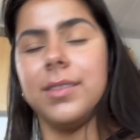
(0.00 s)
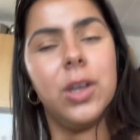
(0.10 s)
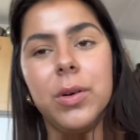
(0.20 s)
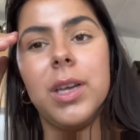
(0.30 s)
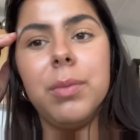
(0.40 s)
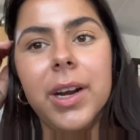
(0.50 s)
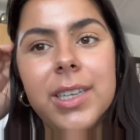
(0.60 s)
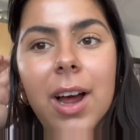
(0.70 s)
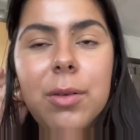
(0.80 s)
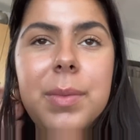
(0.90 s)
low-key
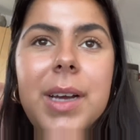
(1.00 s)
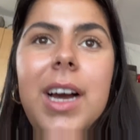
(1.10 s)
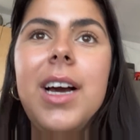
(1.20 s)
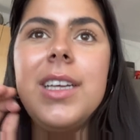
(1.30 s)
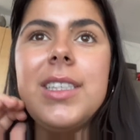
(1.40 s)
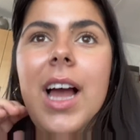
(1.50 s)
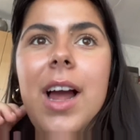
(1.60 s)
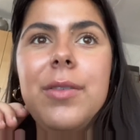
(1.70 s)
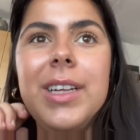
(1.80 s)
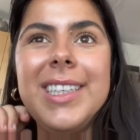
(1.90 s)
breakdown because I
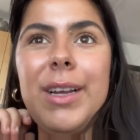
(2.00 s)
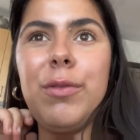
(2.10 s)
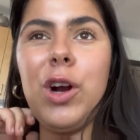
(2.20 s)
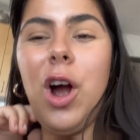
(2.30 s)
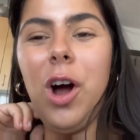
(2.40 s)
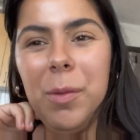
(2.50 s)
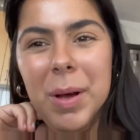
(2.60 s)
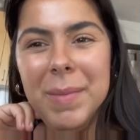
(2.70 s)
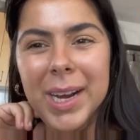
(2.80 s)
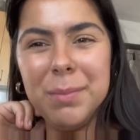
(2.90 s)
realized I forgot all my
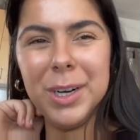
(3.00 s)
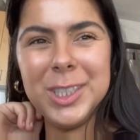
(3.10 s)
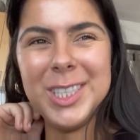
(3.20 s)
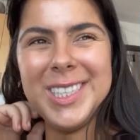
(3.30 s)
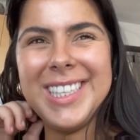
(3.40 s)
makeup brushes